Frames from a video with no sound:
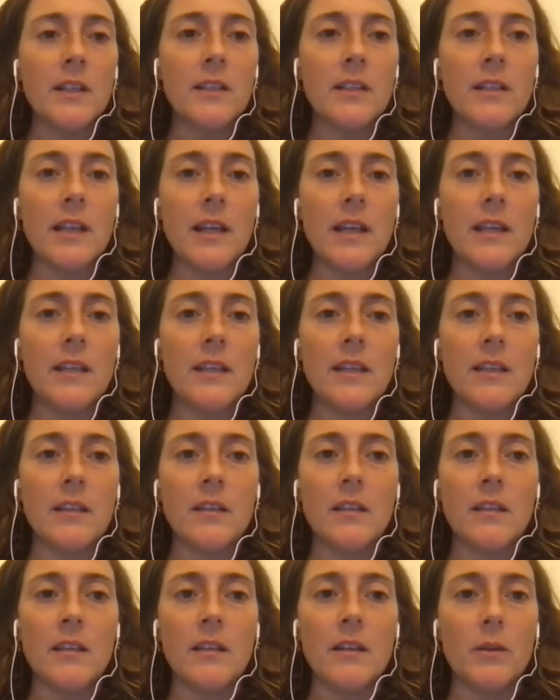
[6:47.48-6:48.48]
you
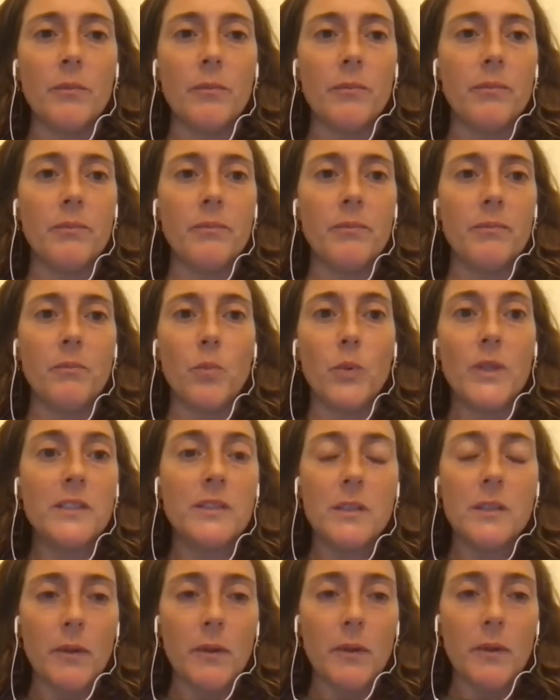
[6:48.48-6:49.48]
know, wisdom
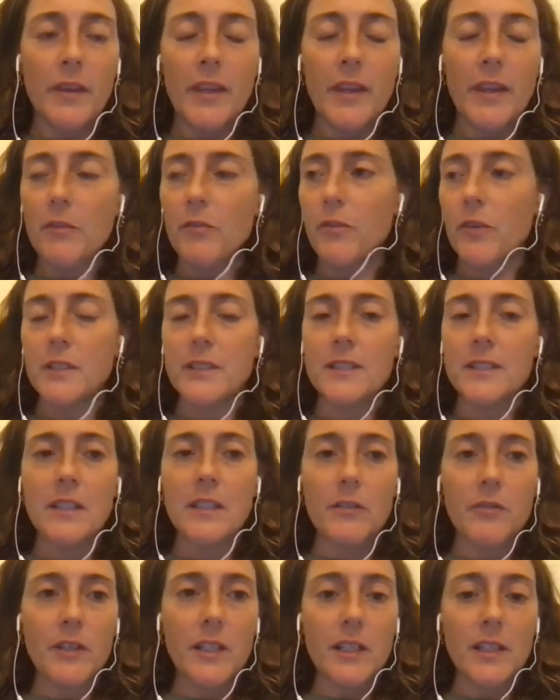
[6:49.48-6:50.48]
on that front.
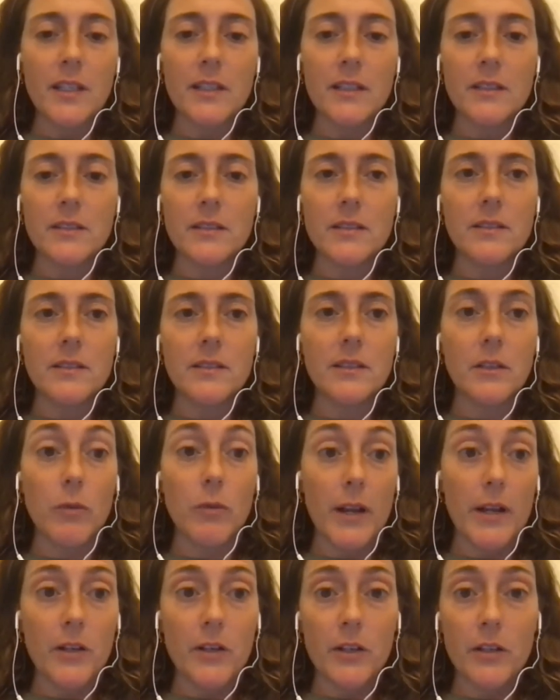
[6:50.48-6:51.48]
Stephanie is a
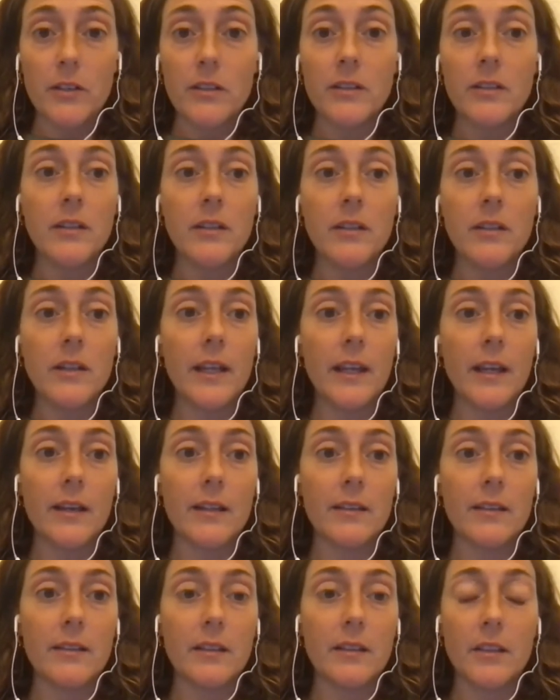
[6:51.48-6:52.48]
writer and a
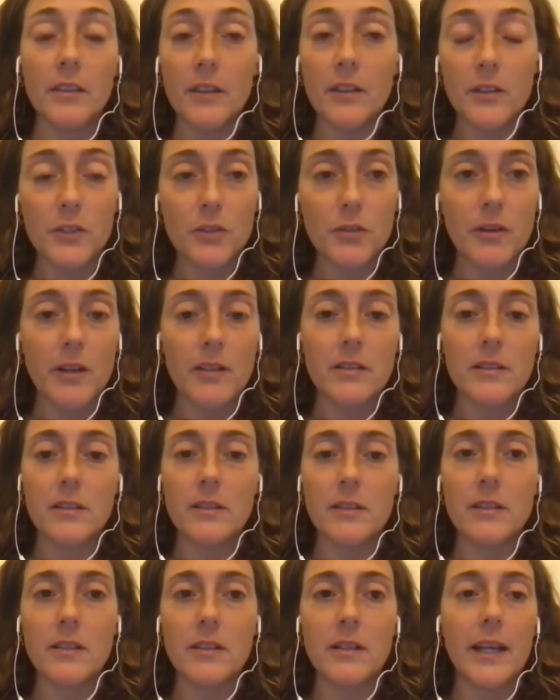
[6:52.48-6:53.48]
theater director
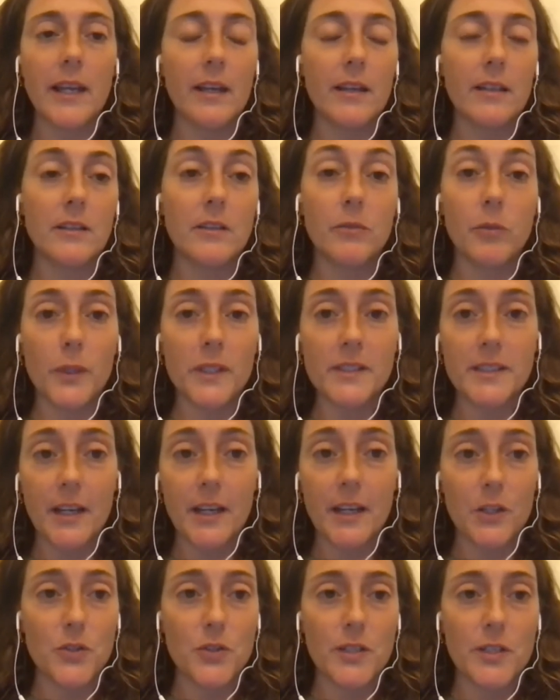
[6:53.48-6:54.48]
and a voice
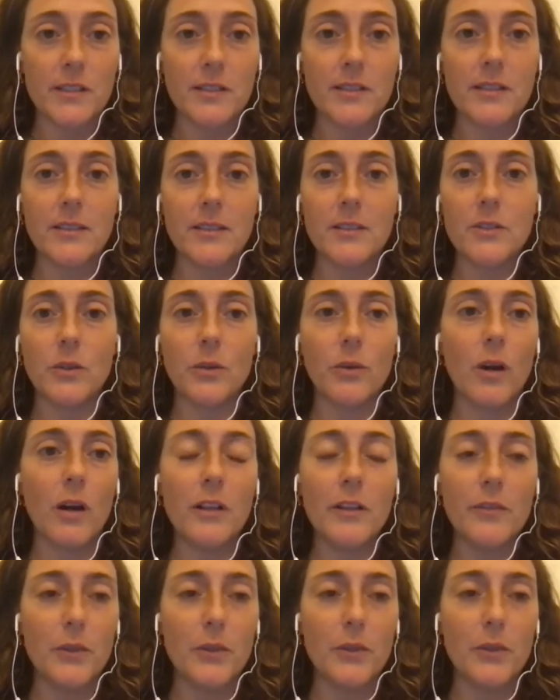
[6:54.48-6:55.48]
actress. So all of
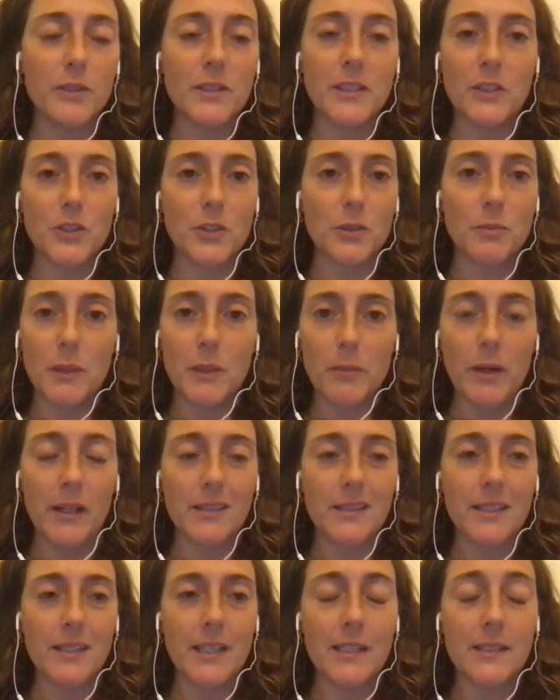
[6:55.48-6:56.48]
those things just made
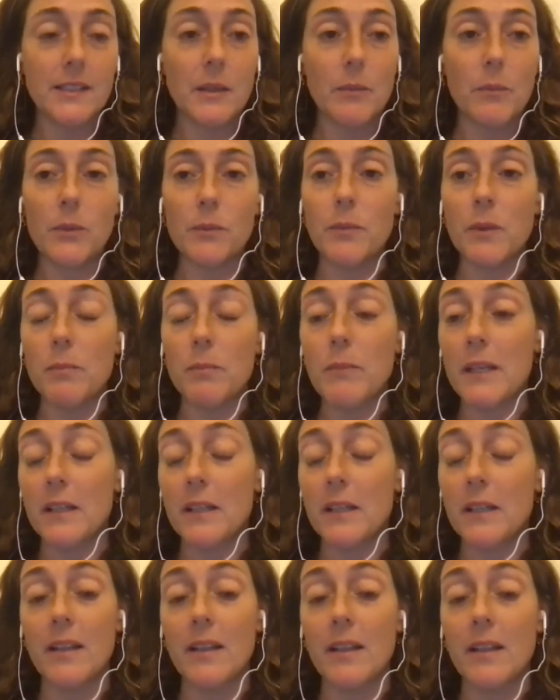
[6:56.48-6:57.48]
podcasting make a
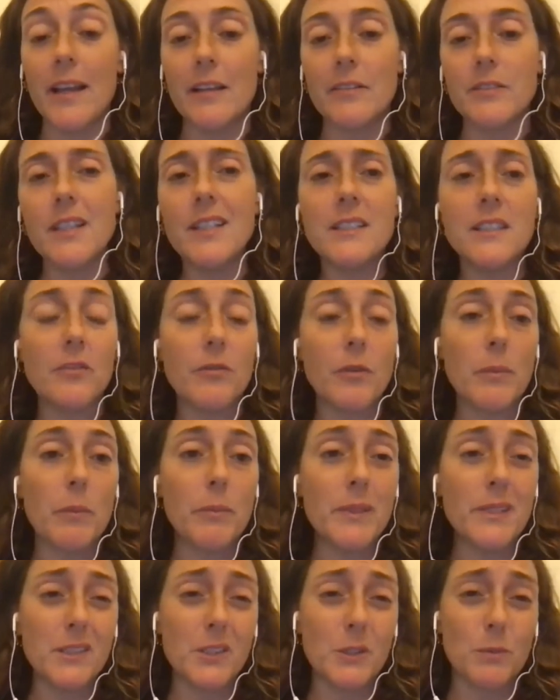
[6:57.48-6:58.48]
lot of sense. And from a
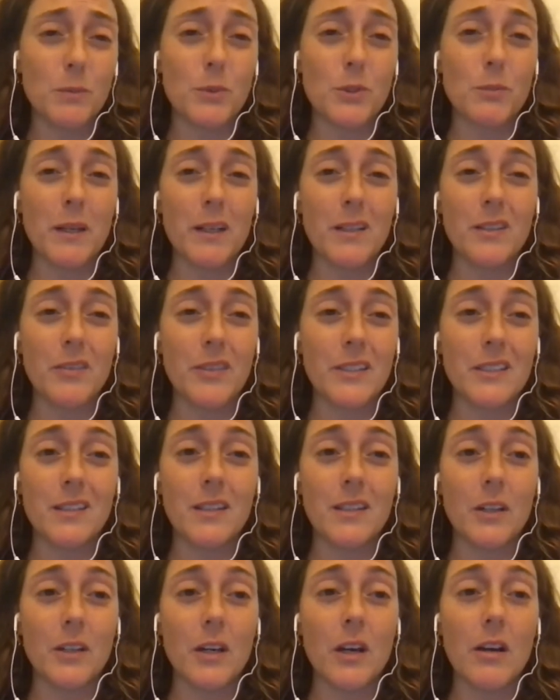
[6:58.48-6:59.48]
business perspective, it, the
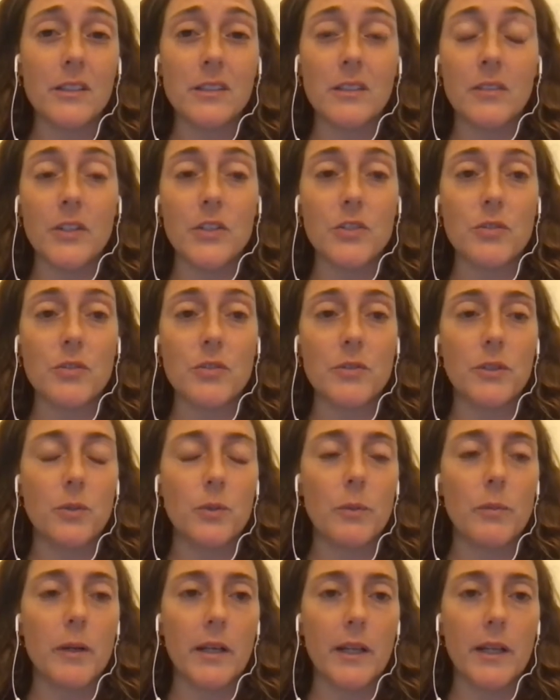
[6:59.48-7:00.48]
cost of entry to a
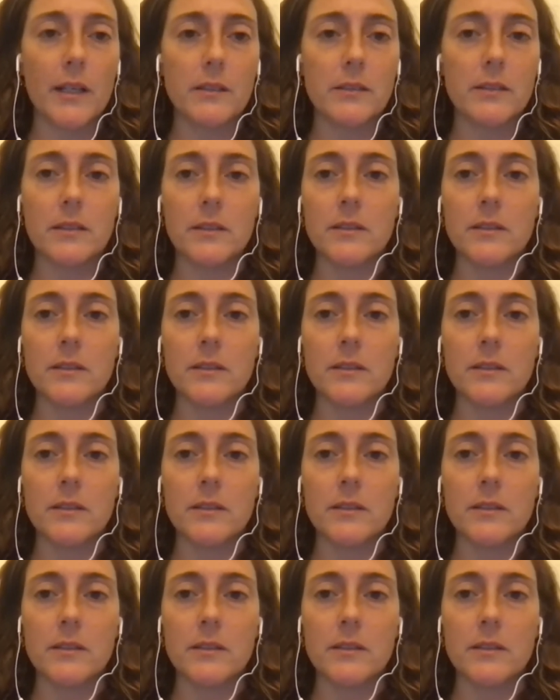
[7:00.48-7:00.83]
podcast is